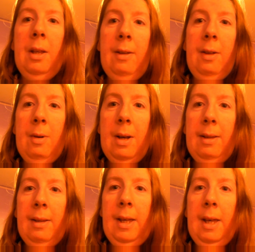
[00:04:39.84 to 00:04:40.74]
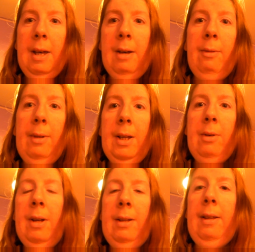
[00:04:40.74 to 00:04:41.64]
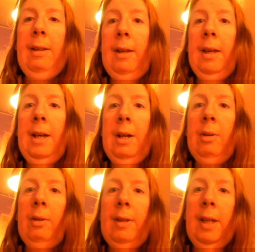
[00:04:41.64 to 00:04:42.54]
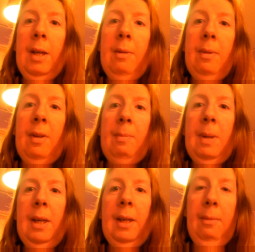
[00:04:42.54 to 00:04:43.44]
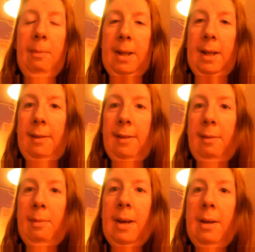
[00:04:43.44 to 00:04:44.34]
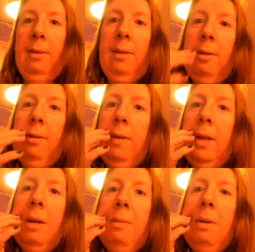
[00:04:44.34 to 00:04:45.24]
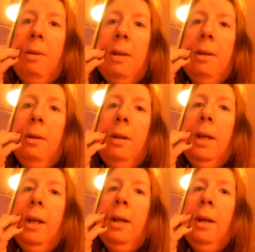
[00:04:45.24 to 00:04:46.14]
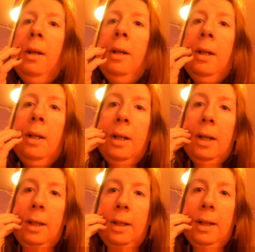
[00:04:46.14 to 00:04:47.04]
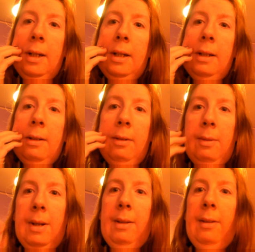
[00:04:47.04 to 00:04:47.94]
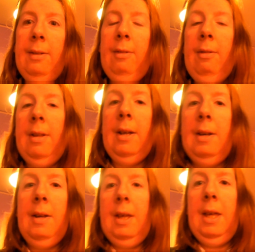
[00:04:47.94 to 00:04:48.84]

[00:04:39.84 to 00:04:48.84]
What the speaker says: to edit it out without editing out speaking bits as well. So if you get music on it and that, I don't know how to do that,